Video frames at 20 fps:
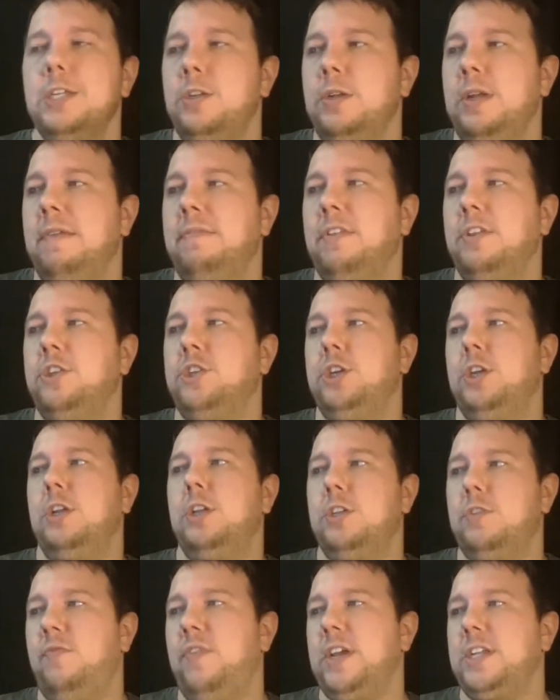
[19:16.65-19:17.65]
so you have to
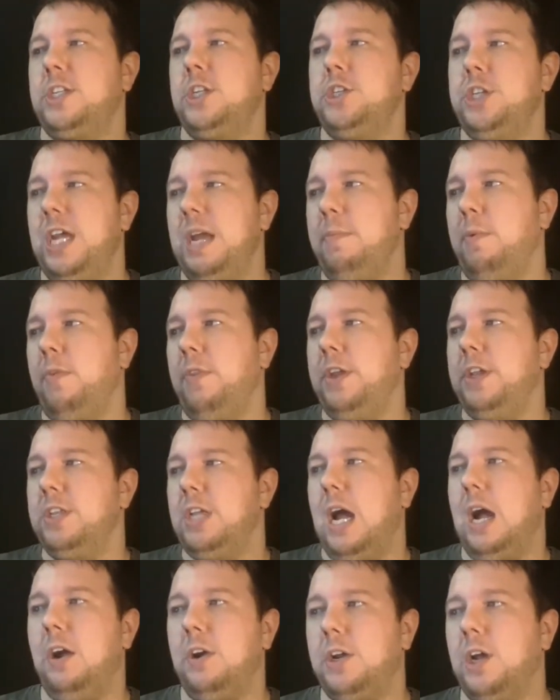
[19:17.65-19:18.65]
fix the jam on the
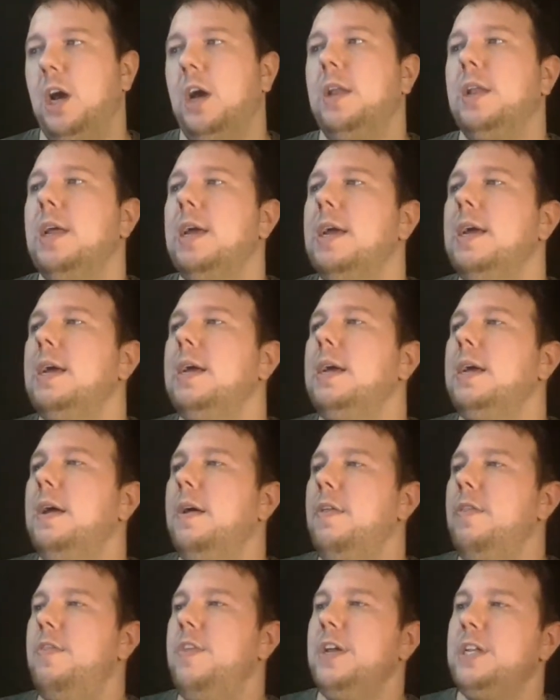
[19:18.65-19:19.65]
entire gun.
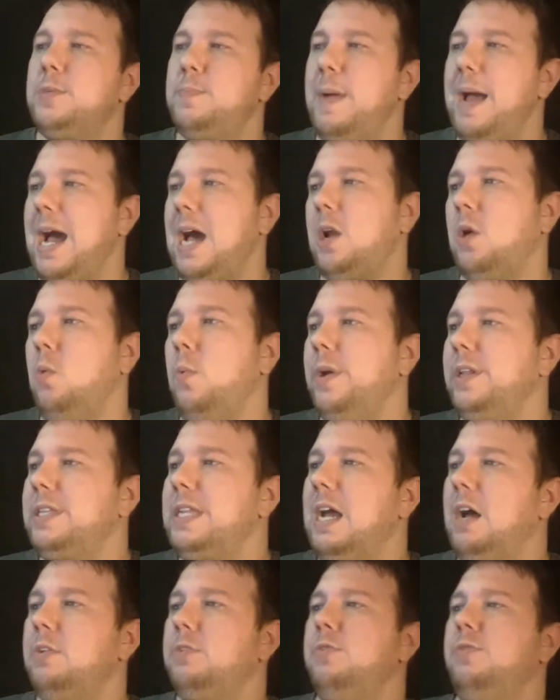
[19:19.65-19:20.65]
This battle went
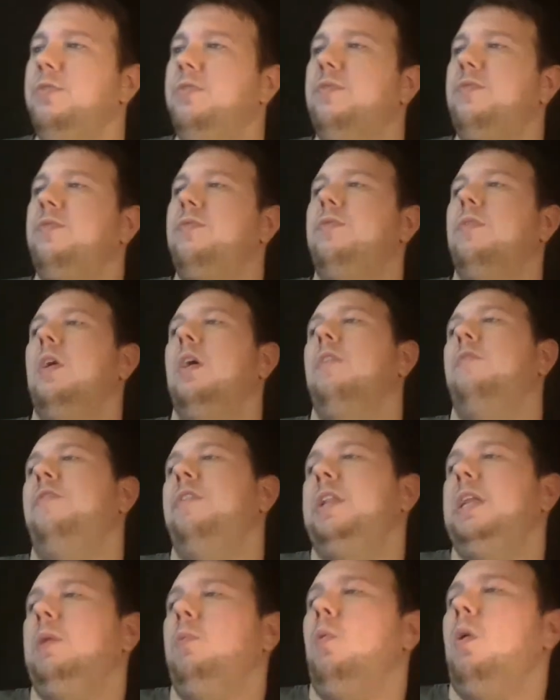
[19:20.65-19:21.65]
down to
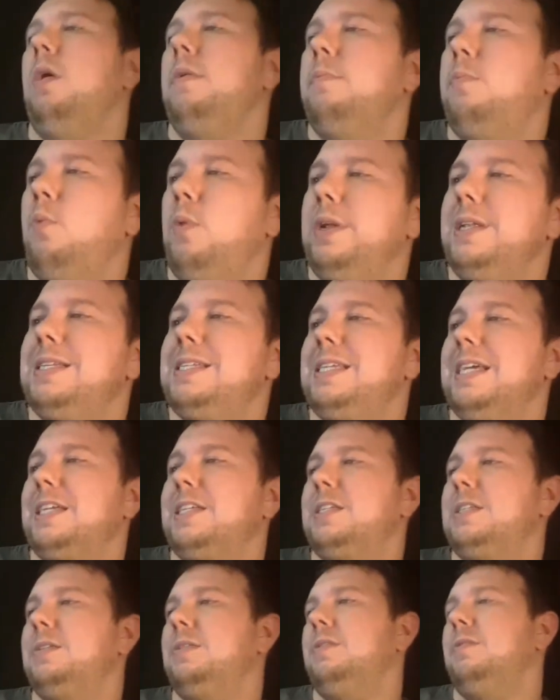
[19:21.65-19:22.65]

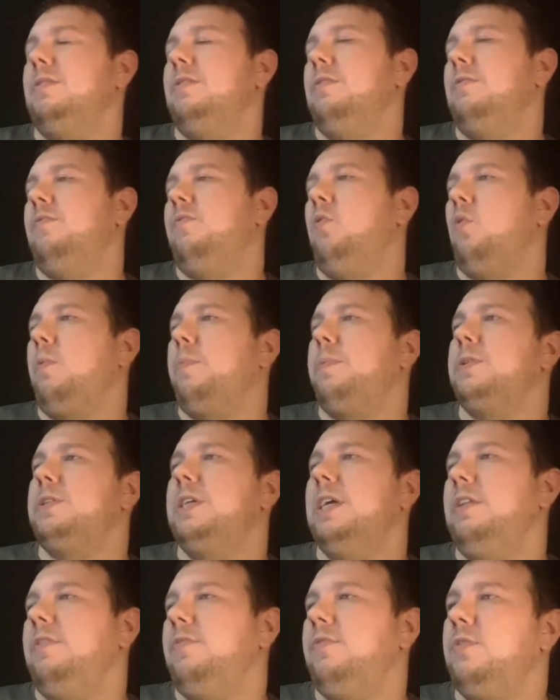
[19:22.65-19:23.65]

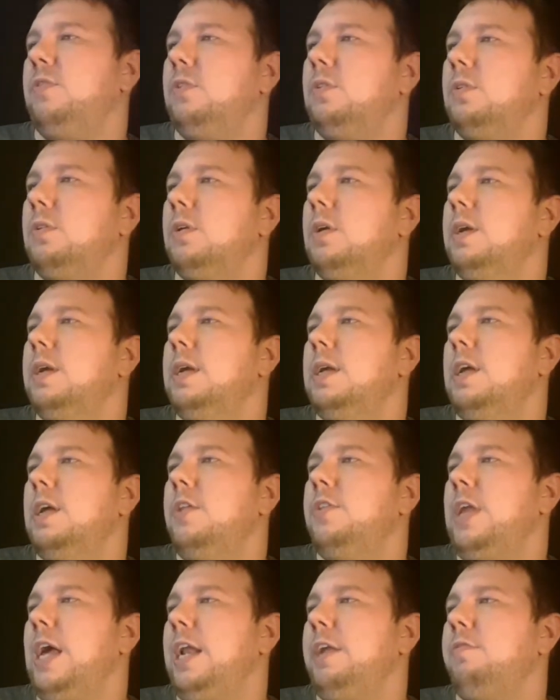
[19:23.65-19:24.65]
51.64% for
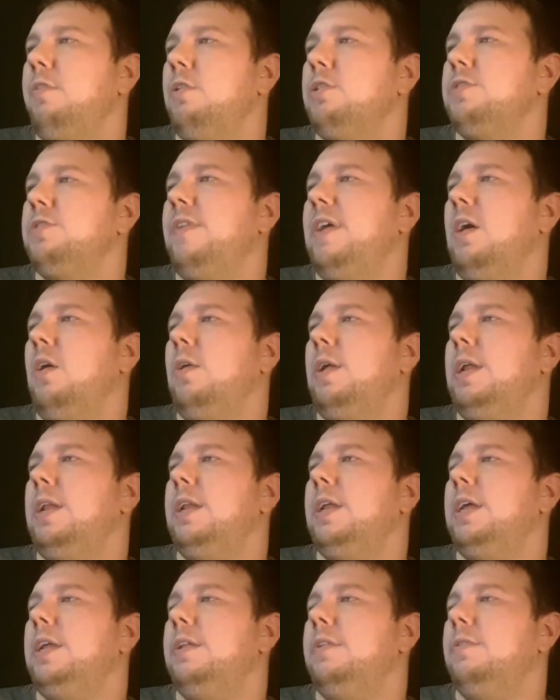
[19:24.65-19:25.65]
Teddy Roosevelt,
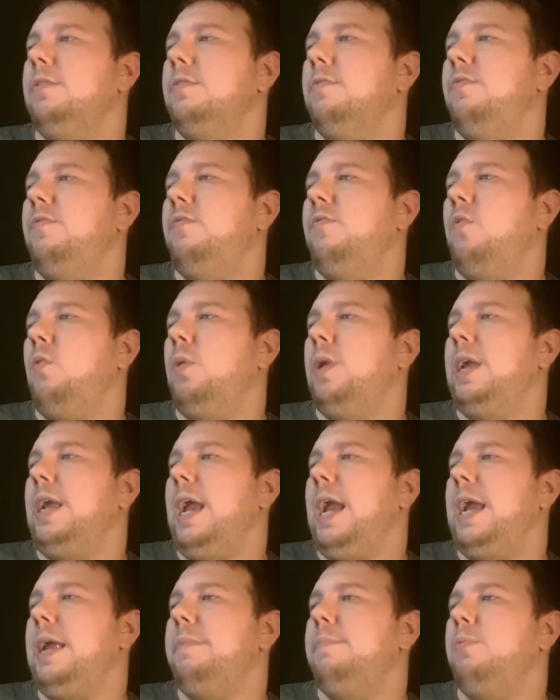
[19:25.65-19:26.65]
and then
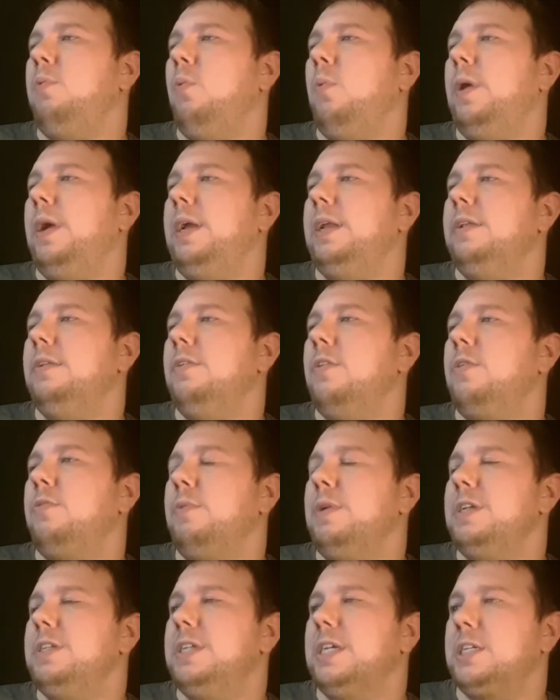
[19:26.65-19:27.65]

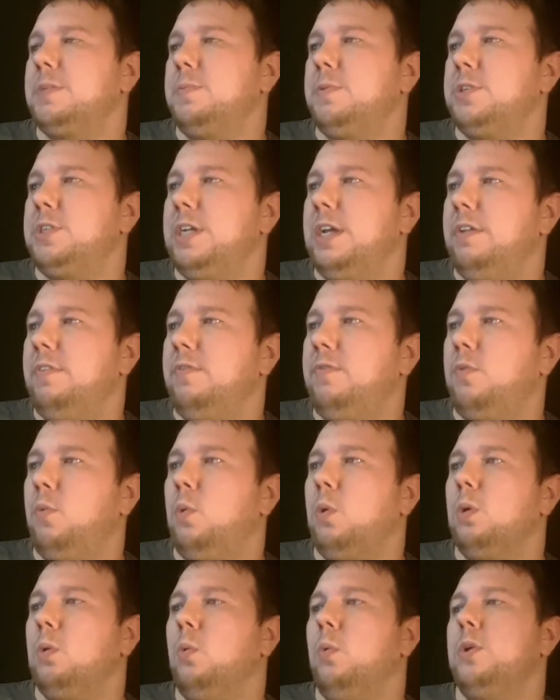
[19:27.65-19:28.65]
48.36%
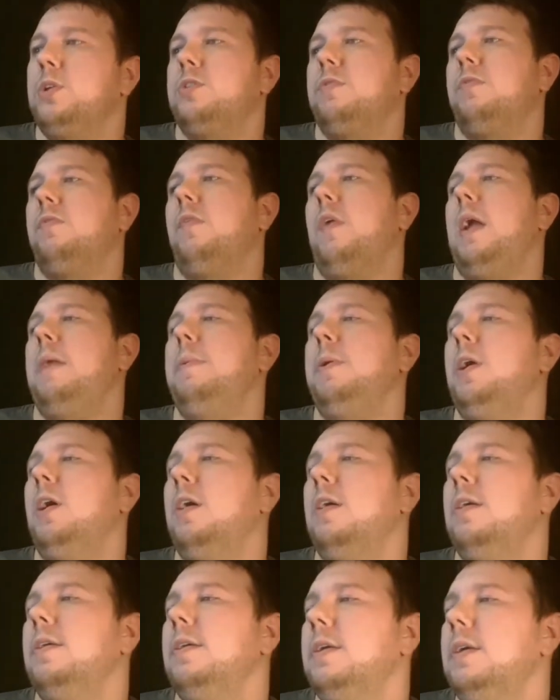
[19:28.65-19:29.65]
for Lawrence of
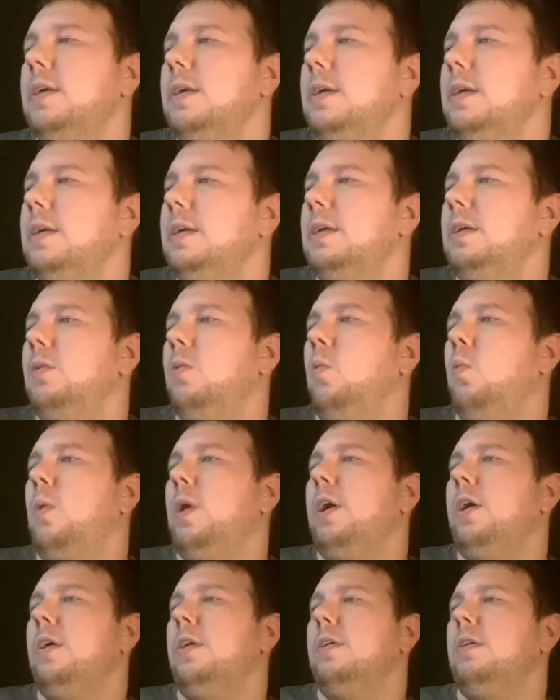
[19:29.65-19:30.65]
Arabia.
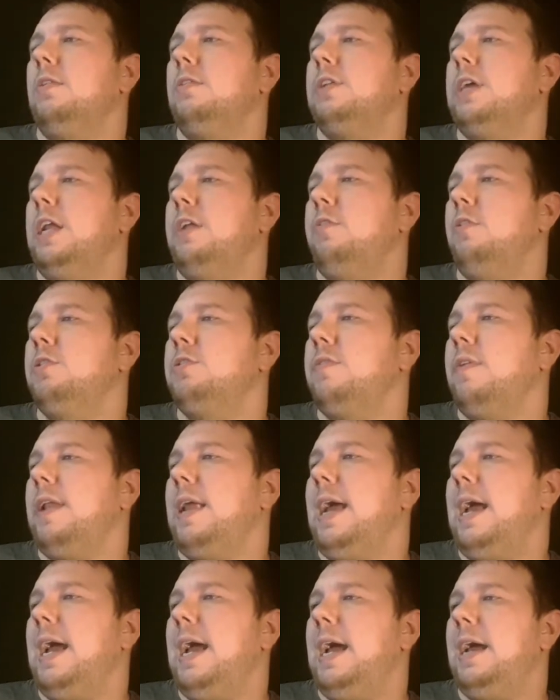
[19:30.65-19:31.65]
Where Teddy
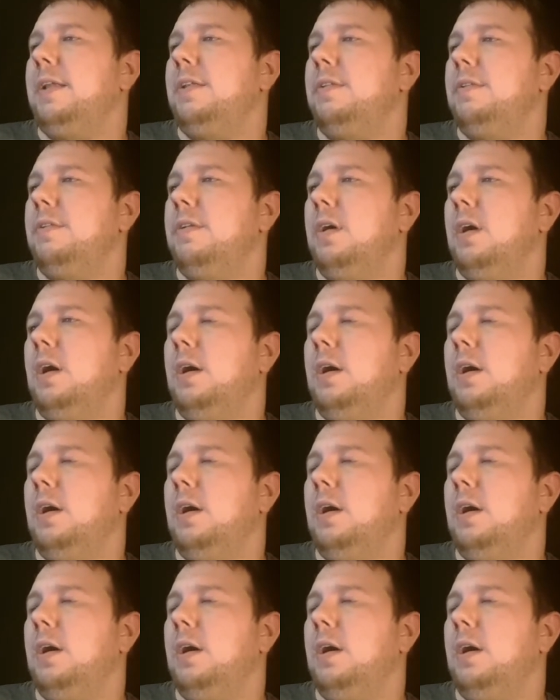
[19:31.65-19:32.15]
Roosevelt had